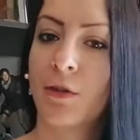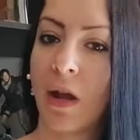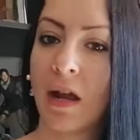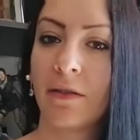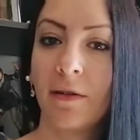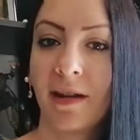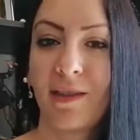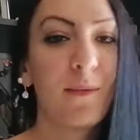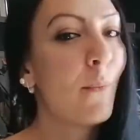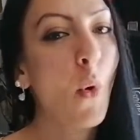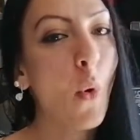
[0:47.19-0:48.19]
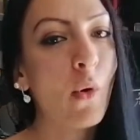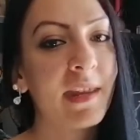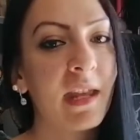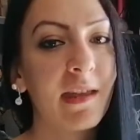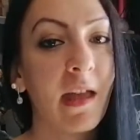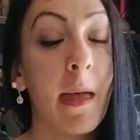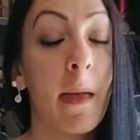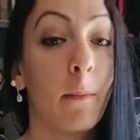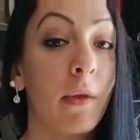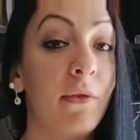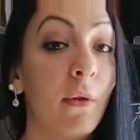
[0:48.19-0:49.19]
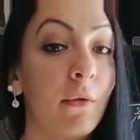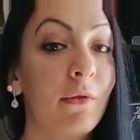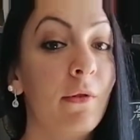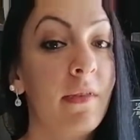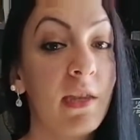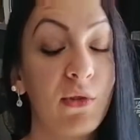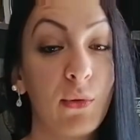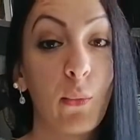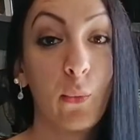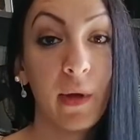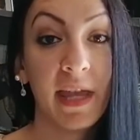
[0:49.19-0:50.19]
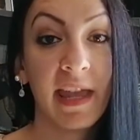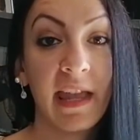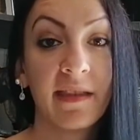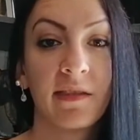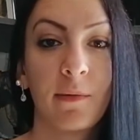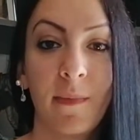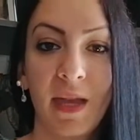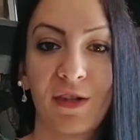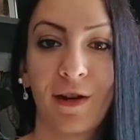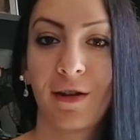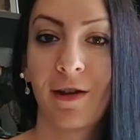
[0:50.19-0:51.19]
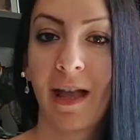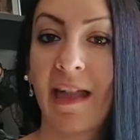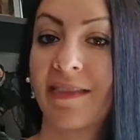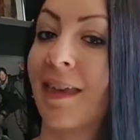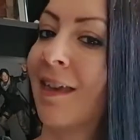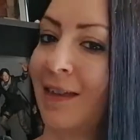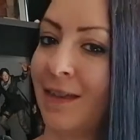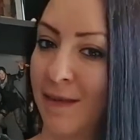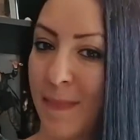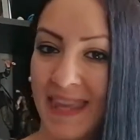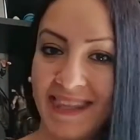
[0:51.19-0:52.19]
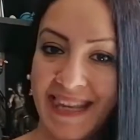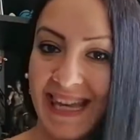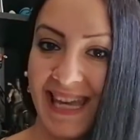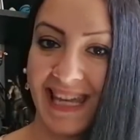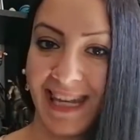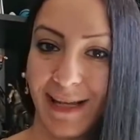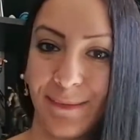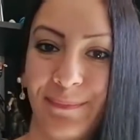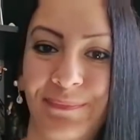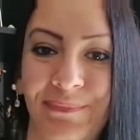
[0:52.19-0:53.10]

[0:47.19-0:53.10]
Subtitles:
Try during the morning, but don't do this on weekends to make sure you got the best deal.